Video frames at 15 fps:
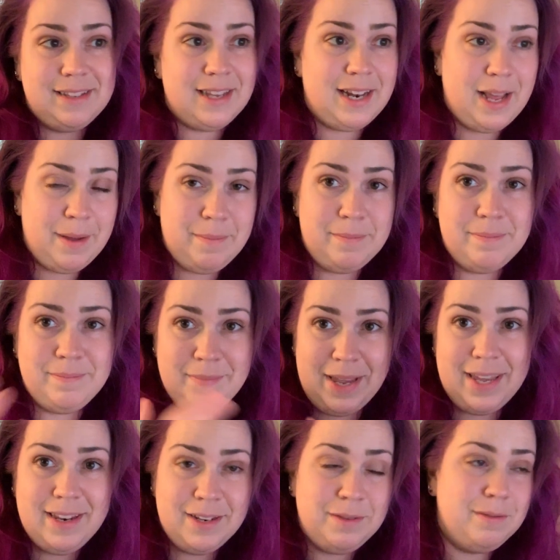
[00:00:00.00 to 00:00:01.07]
Then I
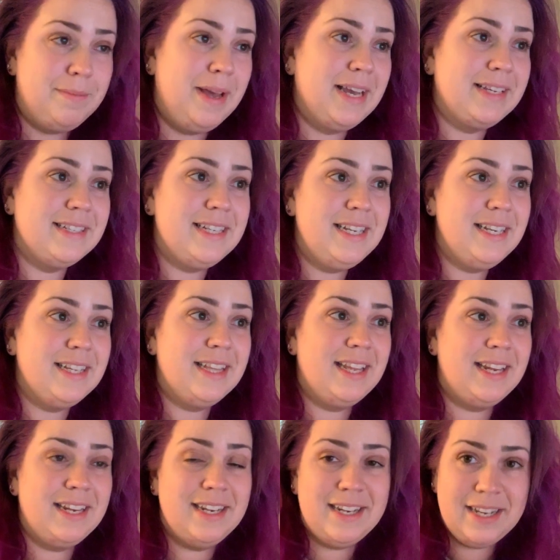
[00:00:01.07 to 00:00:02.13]
make it into a magazine and
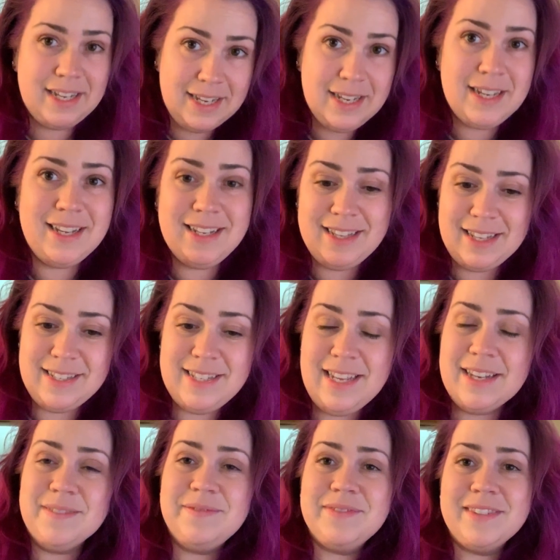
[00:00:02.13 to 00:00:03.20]
then that's
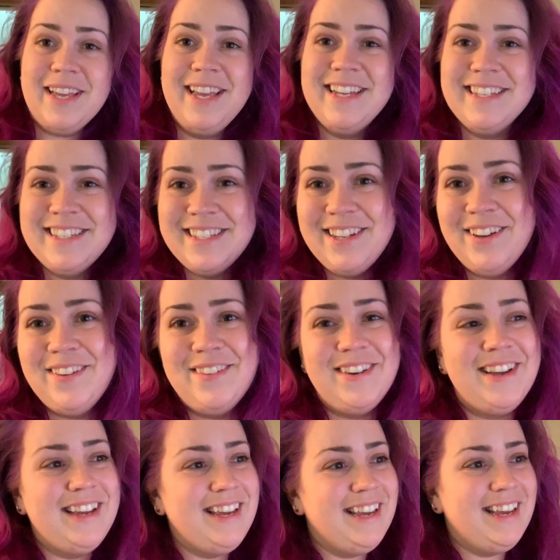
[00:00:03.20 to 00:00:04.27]
it. So
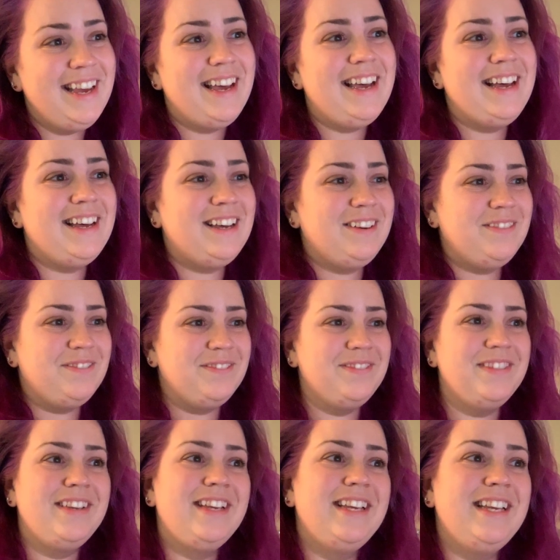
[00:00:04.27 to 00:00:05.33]

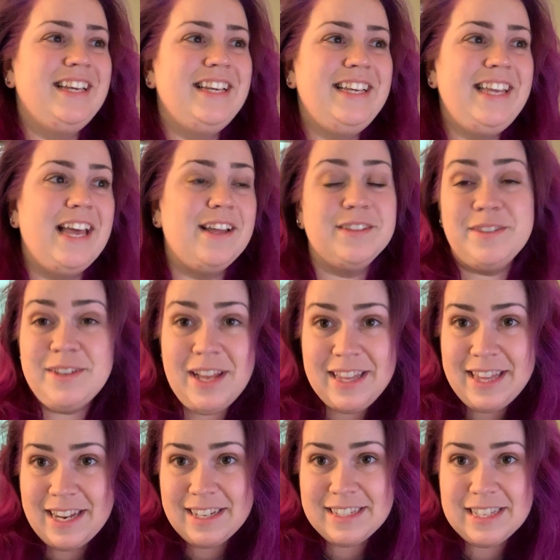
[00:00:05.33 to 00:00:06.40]
so not
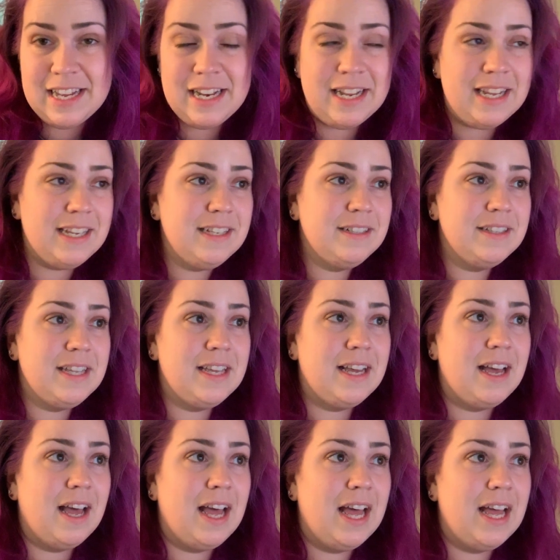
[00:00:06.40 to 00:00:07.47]
that exciting.
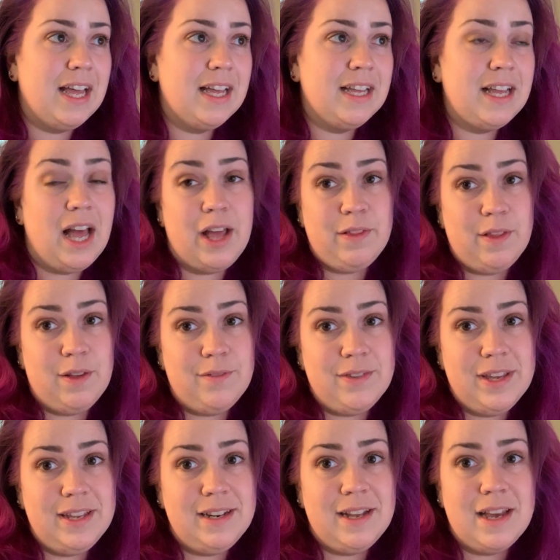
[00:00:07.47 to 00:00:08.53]
I love
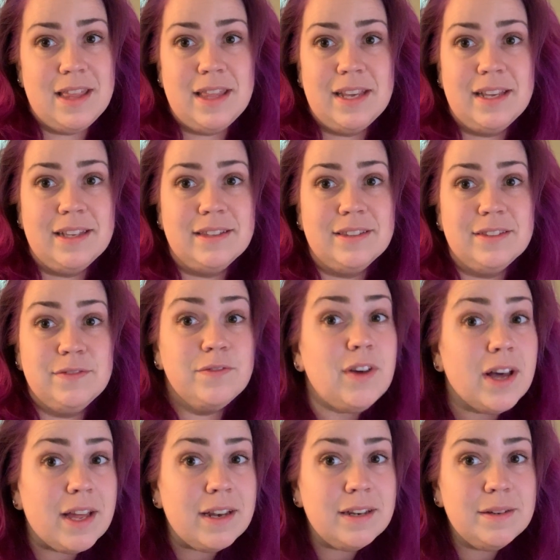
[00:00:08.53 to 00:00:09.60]
it. I think it's
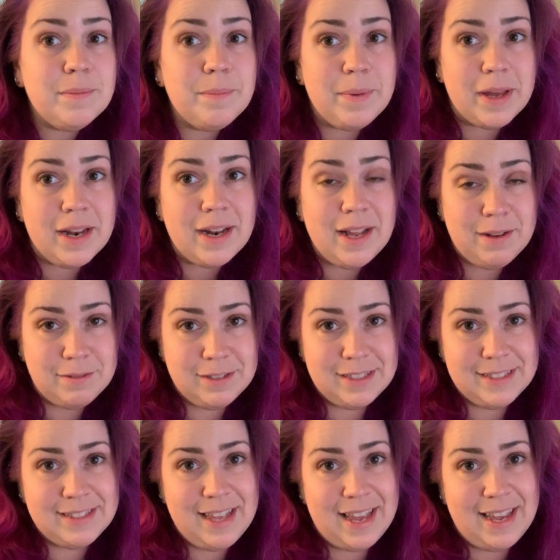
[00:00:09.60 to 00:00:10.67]
fun, but I
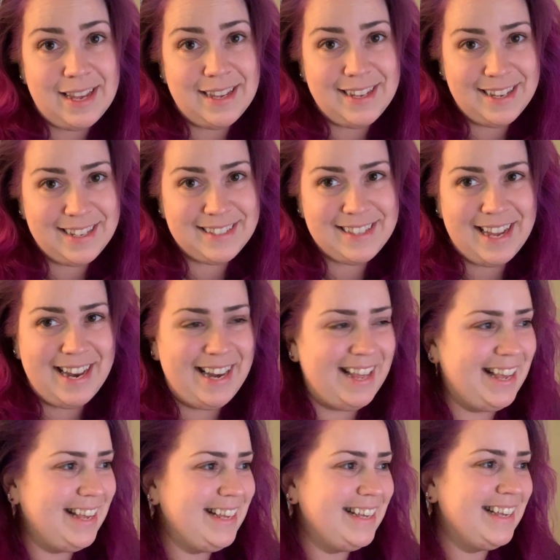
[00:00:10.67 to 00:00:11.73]
wouldn't say
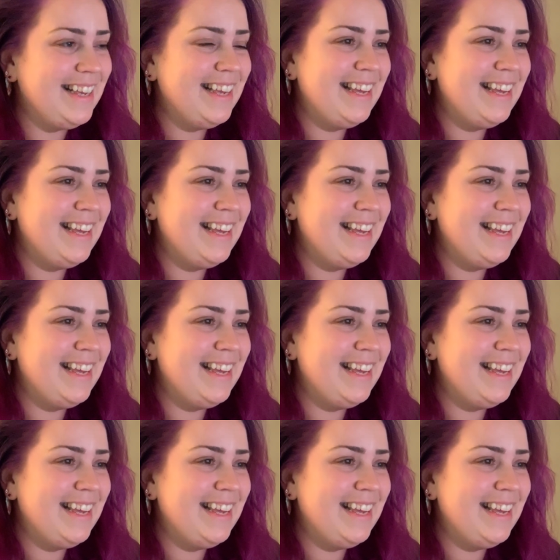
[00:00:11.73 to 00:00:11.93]
exciting.